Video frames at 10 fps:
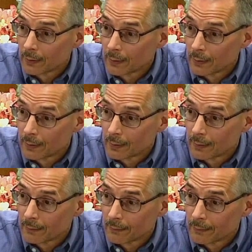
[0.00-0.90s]

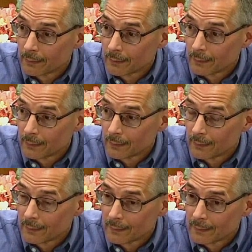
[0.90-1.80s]

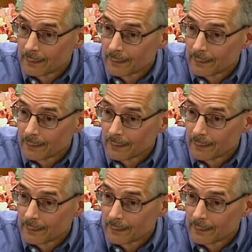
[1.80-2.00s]
(silence)